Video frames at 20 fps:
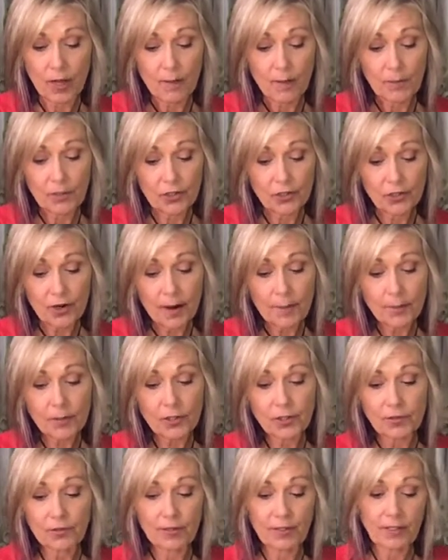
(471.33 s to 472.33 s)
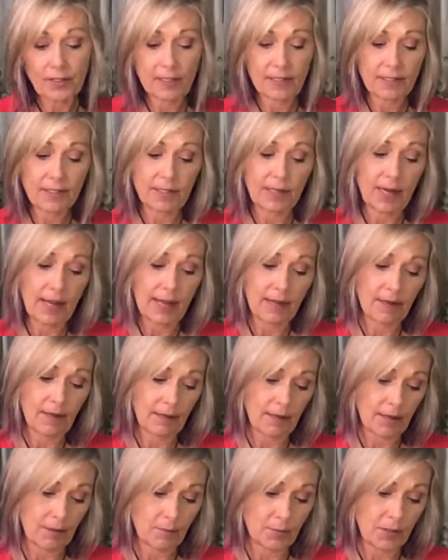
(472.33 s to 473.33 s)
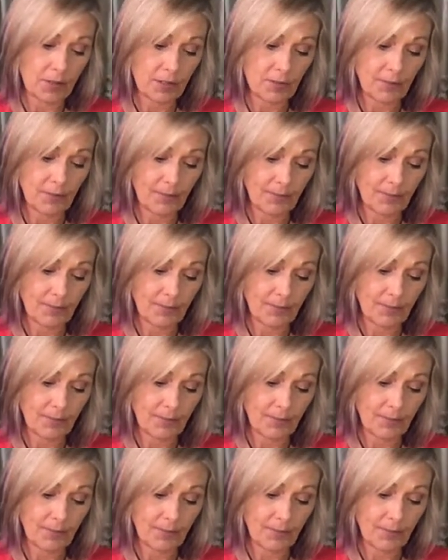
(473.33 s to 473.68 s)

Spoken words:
But your opportunity is the Nine of Cups.